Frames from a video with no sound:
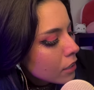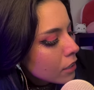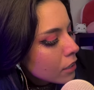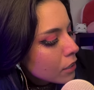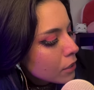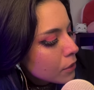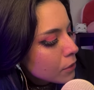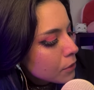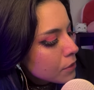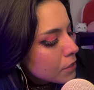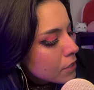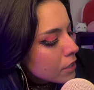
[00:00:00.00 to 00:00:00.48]

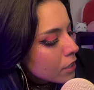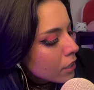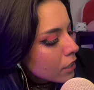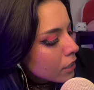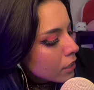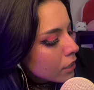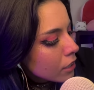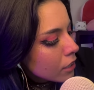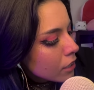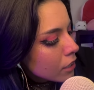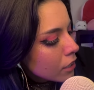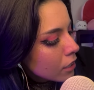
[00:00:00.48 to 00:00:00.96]

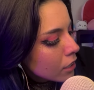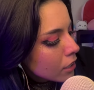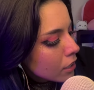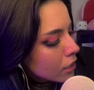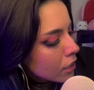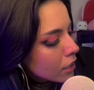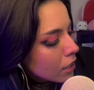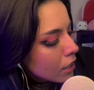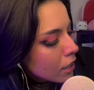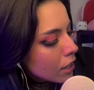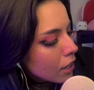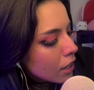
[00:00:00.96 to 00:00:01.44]
lucid,
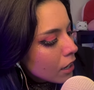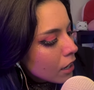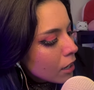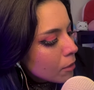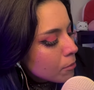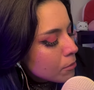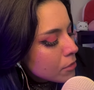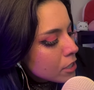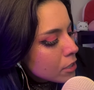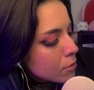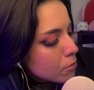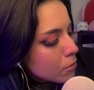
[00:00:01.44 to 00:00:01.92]

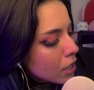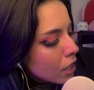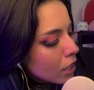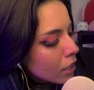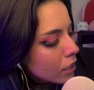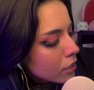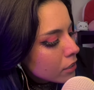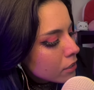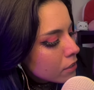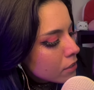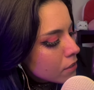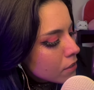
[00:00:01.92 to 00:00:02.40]

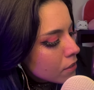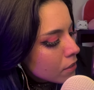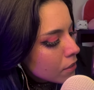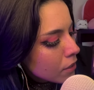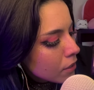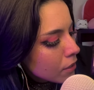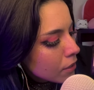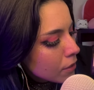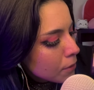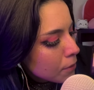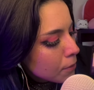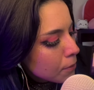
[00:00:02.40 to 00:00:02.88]
optimized,
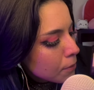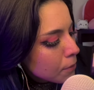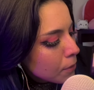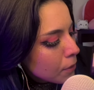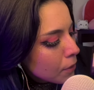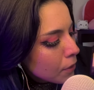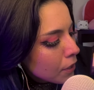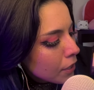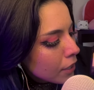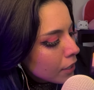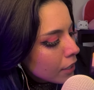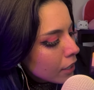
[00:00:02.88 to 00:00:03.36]

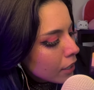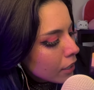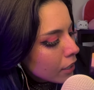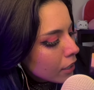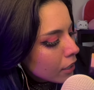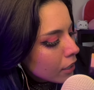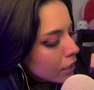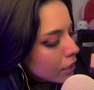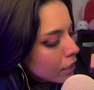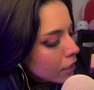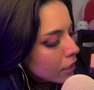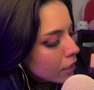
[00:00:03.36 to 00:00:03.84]

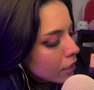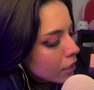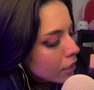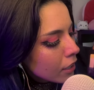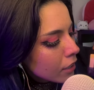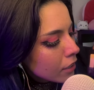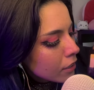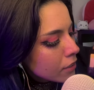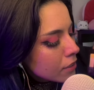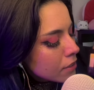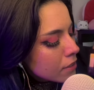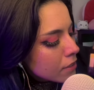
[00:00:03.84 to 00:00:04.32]
warning,
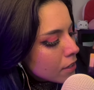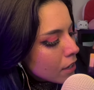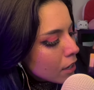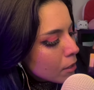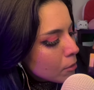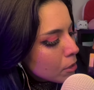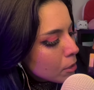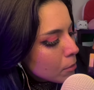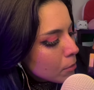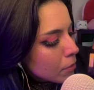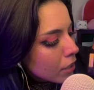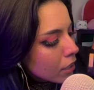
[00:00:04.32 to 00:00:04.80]

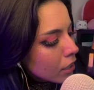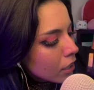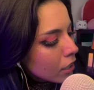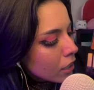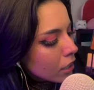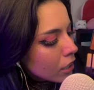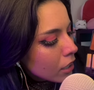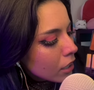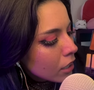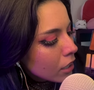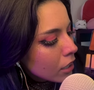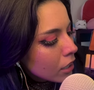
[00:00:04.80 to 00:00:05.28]

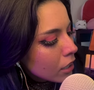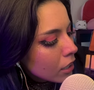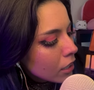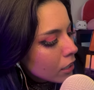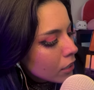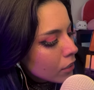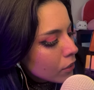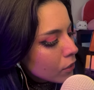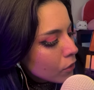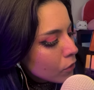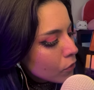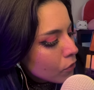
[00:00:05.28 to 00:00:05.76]
cyberpunk,
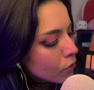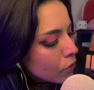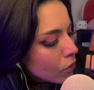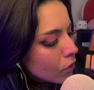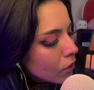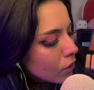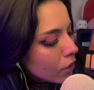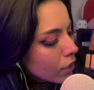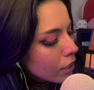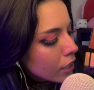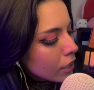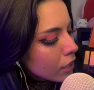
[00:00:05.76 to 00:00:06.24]

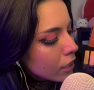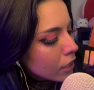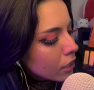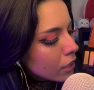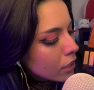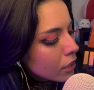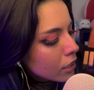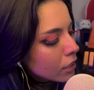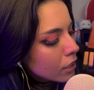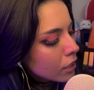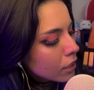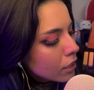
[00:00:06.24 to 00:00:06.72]
euphoric,
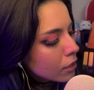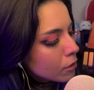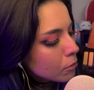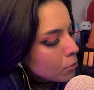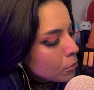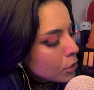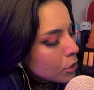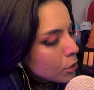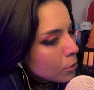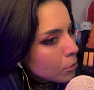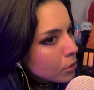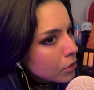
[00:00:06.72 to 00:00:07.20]

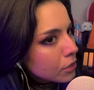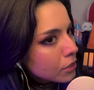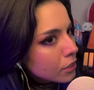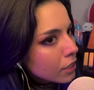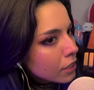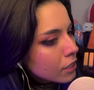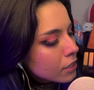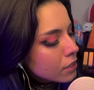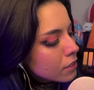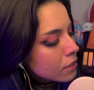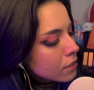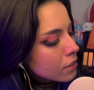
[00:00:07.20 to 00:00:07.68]
purple
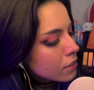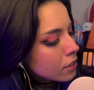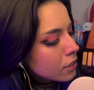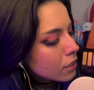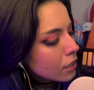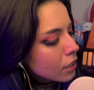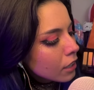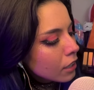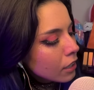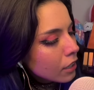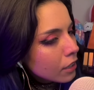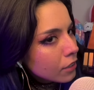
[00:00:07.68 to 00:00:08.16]
dust,
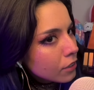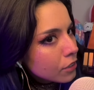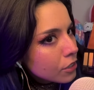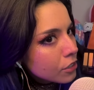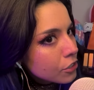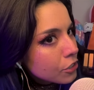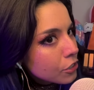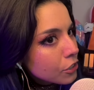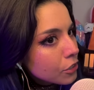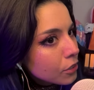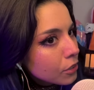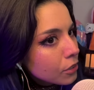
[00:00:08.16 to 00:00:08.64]
and
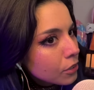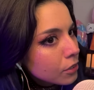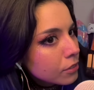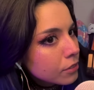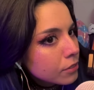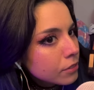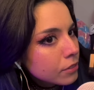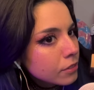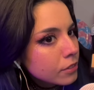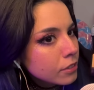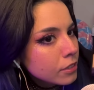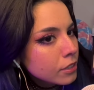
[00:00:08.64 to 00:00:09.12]
digital.
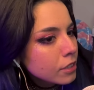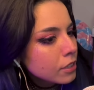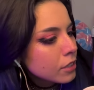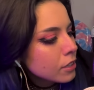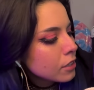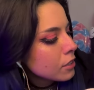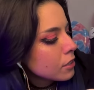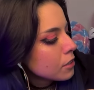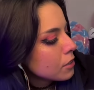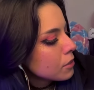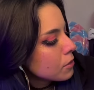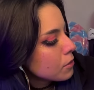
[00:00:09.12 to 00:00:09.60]

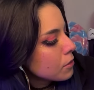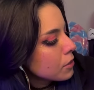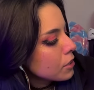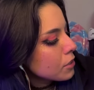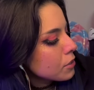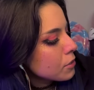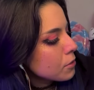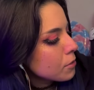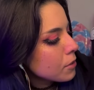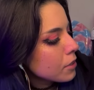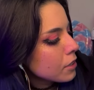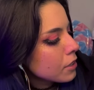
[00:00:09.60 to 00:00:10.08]

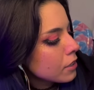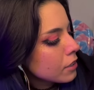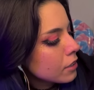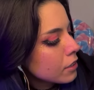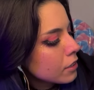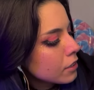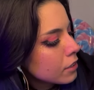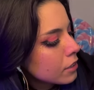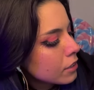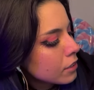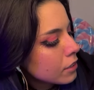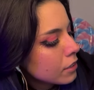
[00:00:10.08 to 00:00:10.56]
Which one
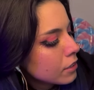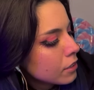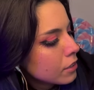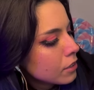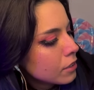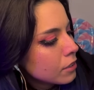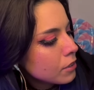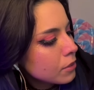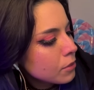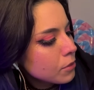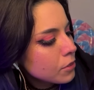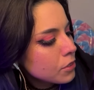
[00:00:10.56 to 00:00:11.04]

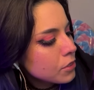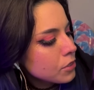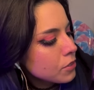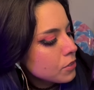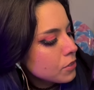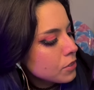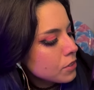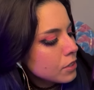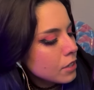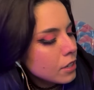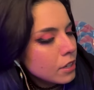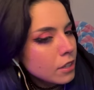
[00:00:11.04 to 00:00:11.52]
would you
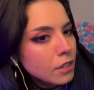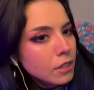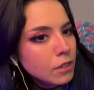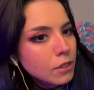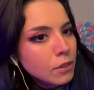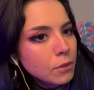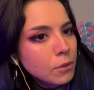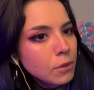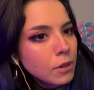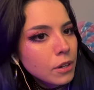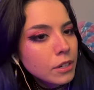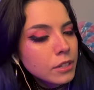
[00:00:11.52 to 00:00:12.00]
say that
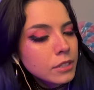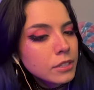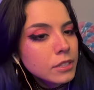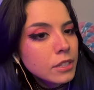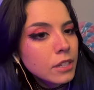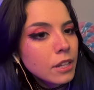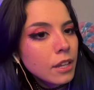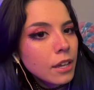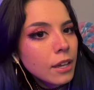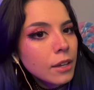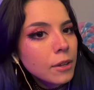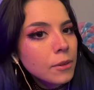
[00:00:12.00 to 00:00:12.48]
you are
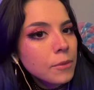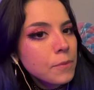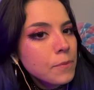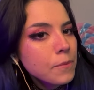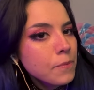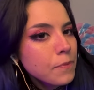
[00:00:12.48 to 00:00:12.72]
today?